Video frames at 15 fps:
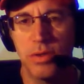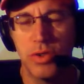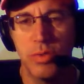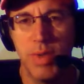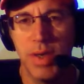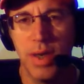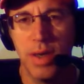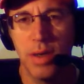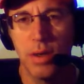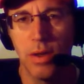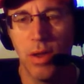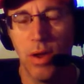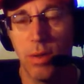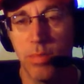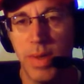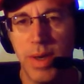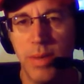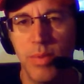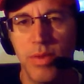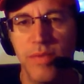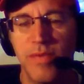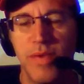should be getting along.
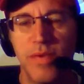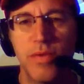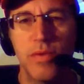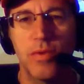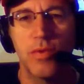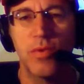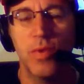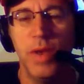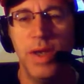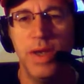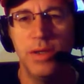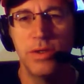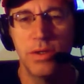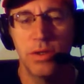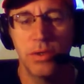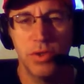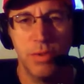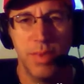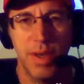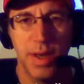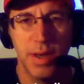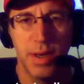People of different creeds
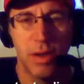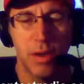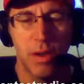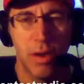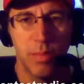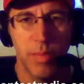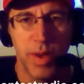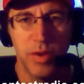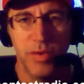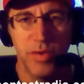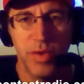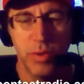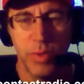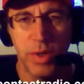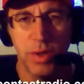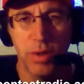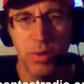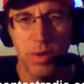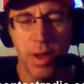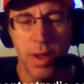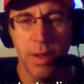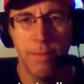should be getting along better than we
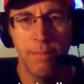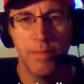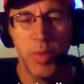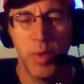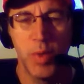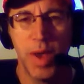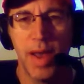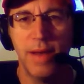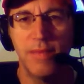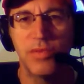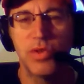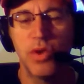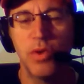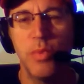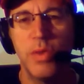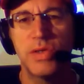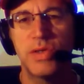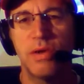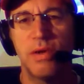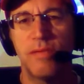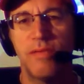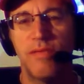do. But we have so
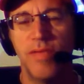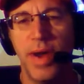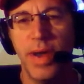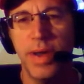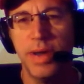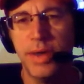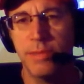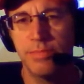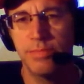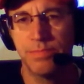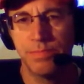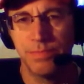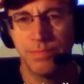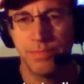much fighting